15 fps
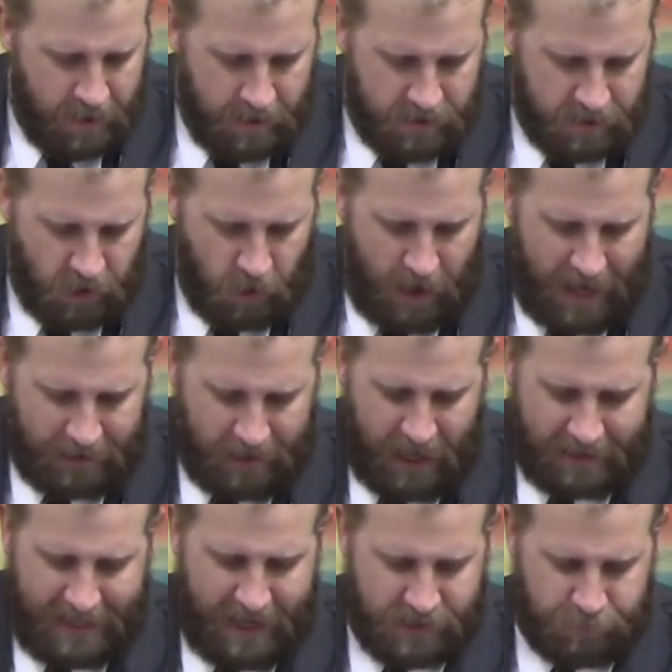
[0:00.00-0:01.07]
So I
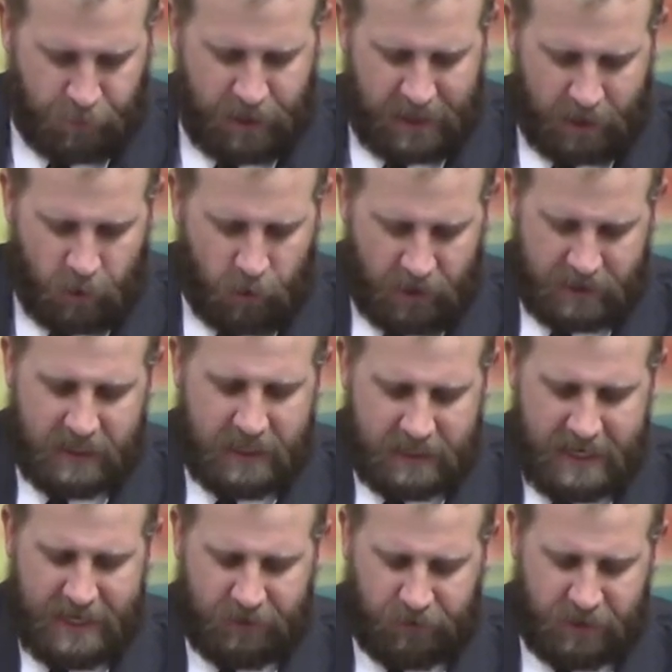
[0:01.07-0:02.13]
thought that's pretty cool. It's, it's
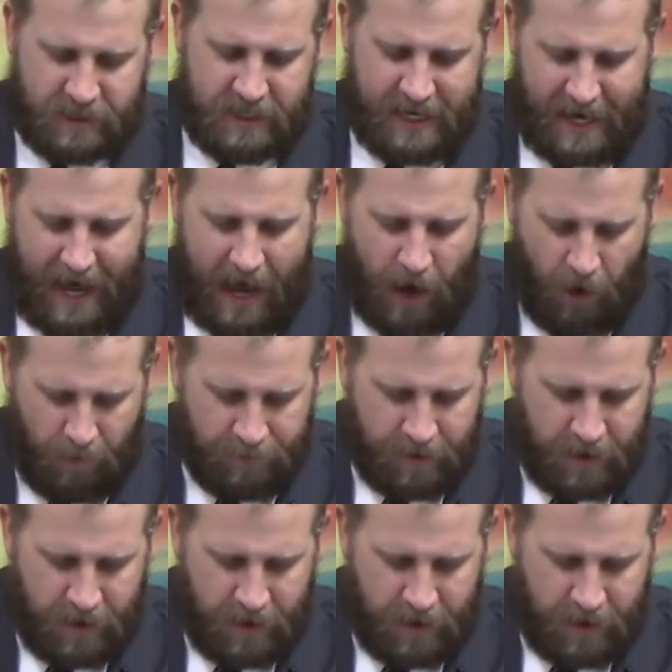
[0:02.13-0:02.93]
interesting how